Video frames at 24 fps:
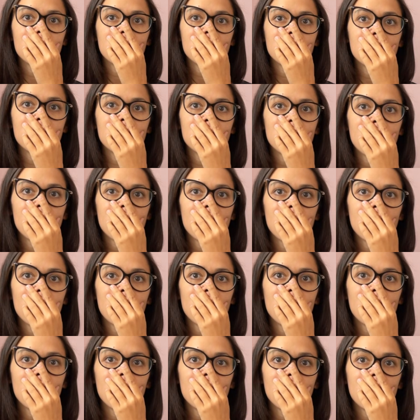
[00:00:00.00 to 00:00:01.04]

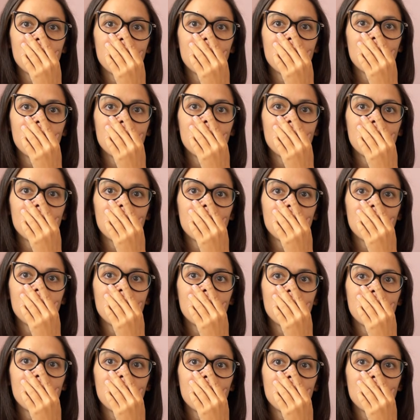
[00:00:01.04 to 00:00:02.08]

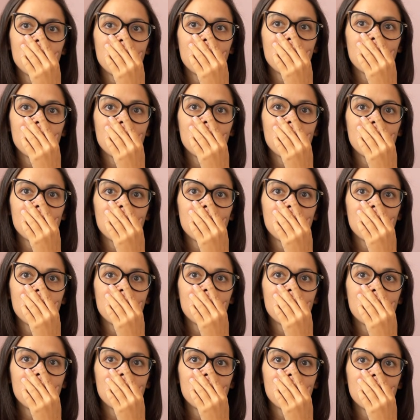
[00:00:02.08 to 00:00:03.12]

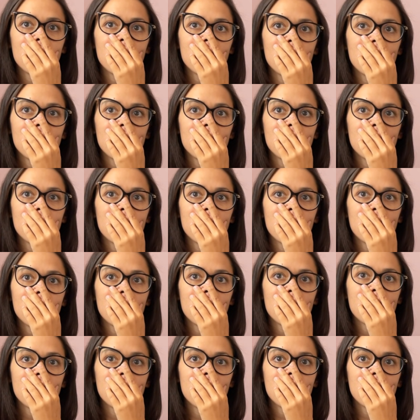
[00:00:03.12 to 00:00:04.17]

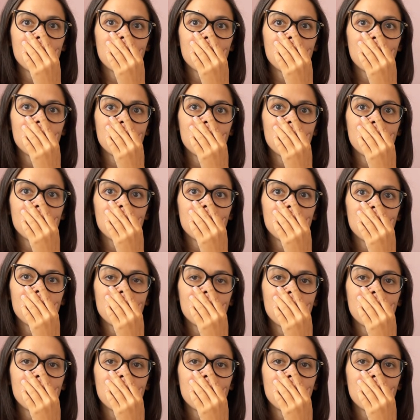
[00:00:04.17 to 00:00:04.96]
No words are spoken by the person on screen.